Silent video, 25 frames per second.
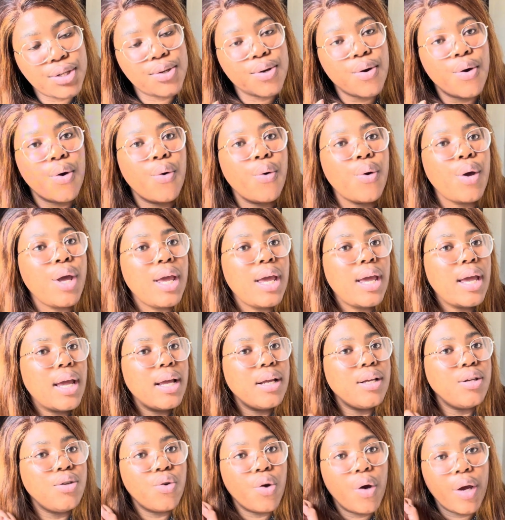So
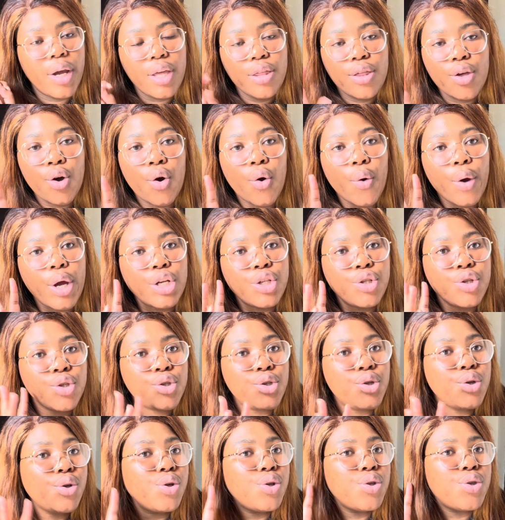you're either going to
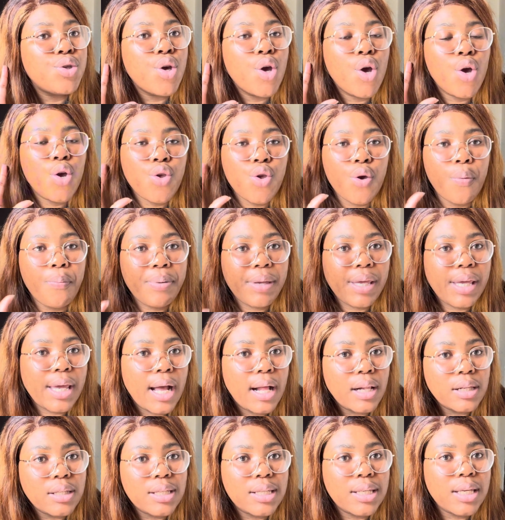choose your
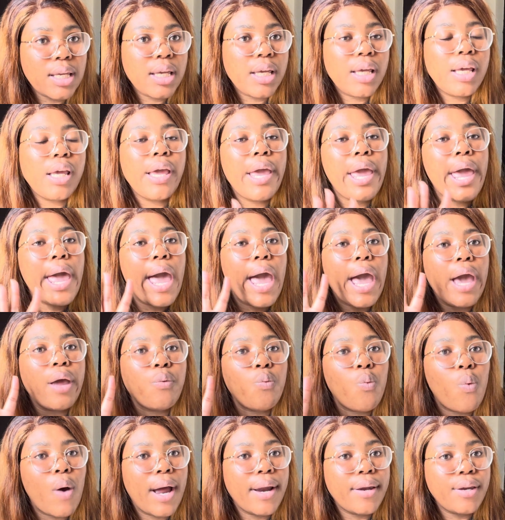PLT
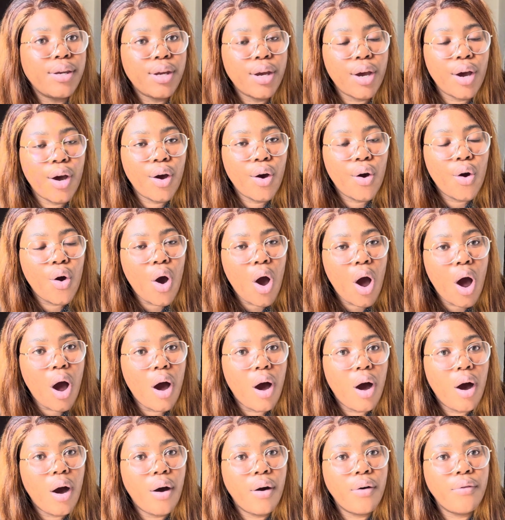and 1 year
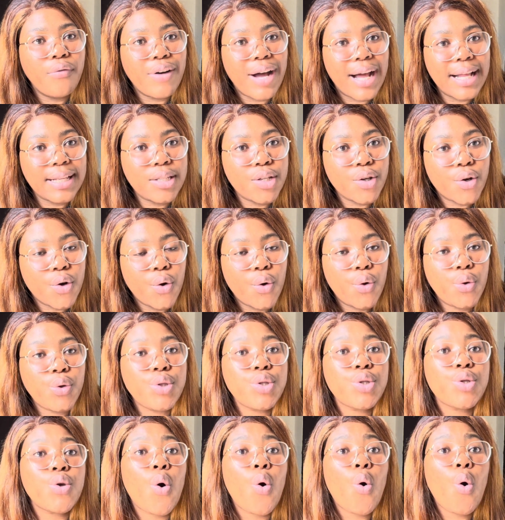of
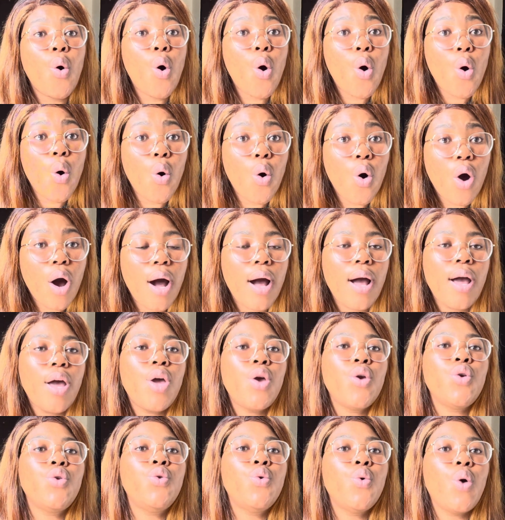articles, or
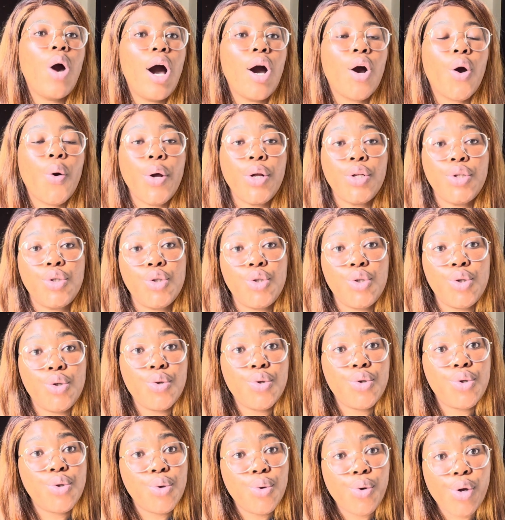you are going to
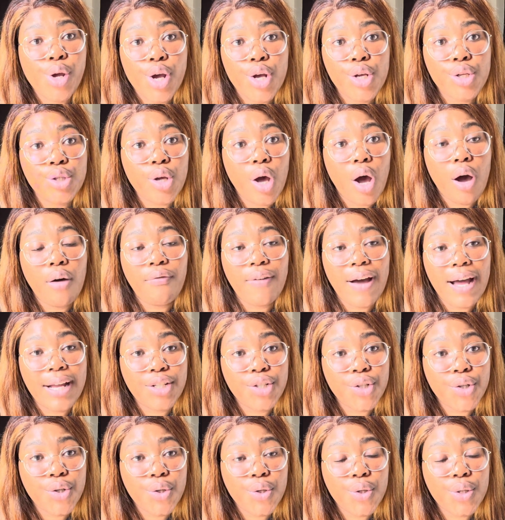choose 2 years of
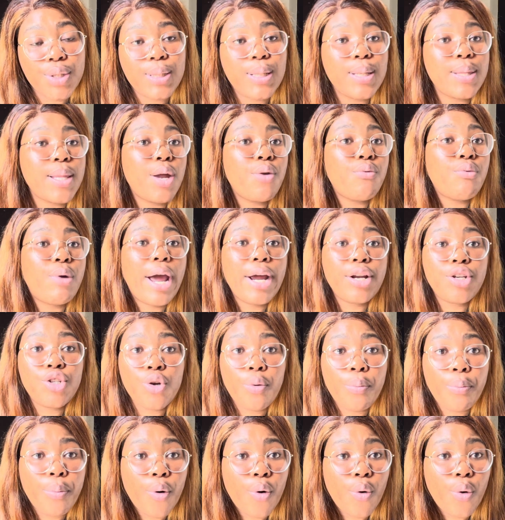articles and then write
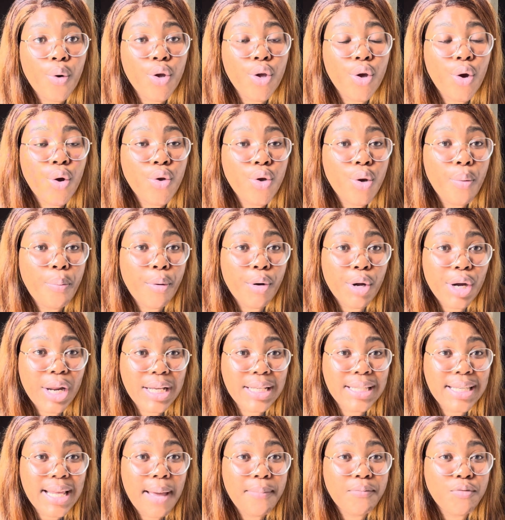your board
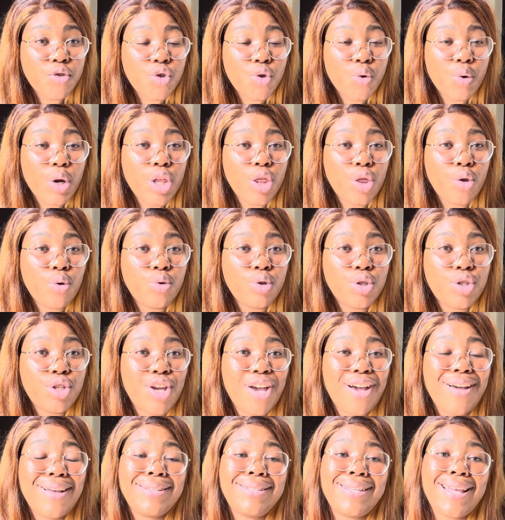exams during those
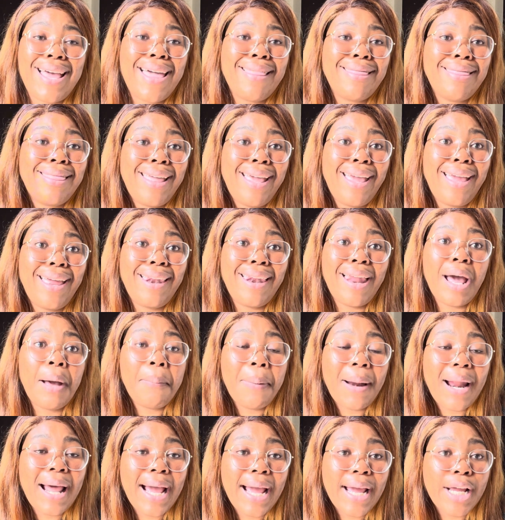years and then
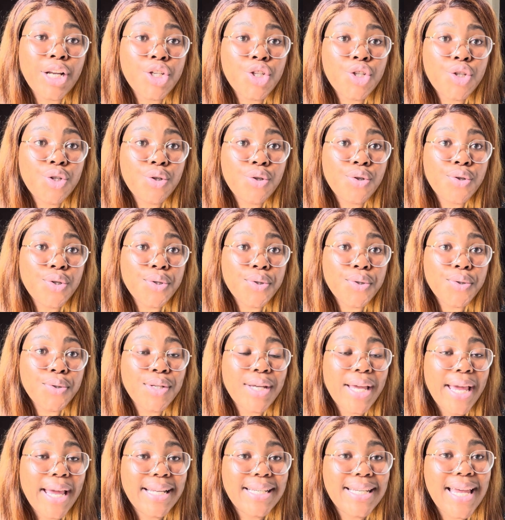apply to
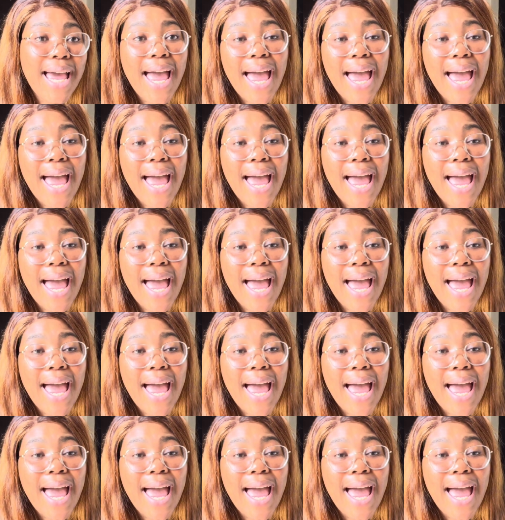get